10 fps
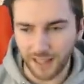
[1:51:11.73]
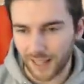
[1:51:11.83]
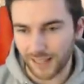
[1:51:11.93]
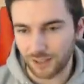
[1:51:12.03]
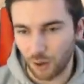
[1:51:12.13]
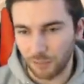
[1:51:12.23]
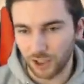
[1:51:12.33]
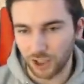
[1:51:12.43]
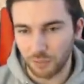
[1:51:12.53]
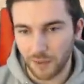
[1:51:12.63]
It's got to be a
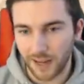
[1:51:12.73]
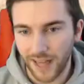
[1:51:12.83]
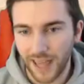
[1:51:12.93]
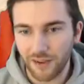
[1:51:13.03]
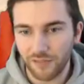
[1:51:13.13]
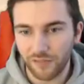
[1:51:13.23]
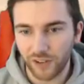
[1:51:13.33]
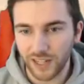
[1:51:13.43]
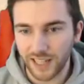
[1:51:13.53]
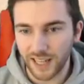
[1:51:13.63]
Jimmer, man.
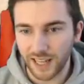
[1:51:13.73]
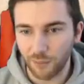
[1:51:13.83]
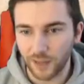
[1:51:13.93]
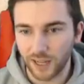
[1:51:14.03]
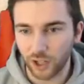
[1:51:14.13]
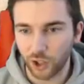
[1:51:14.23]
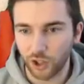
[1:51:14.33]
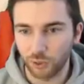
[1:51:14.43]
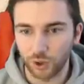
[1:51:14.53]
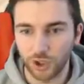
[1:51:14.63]
Every year we get a good
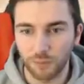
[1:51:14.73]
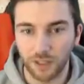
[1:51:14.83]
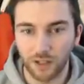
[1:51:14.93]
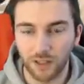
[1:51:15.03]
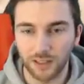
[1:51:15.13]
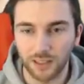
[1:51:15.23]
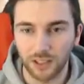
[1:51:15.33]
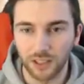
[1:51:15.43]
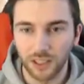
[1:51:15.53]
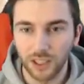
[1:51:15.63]
old Jimmer card, so
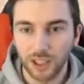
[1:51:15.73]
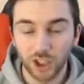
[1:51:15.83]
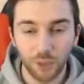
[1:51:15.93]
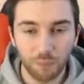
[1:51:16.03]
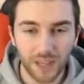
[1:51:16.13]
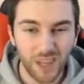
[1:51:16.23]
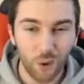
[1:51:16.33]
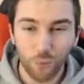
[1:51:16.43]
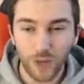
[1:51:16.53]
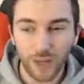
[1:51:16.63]
should be. Will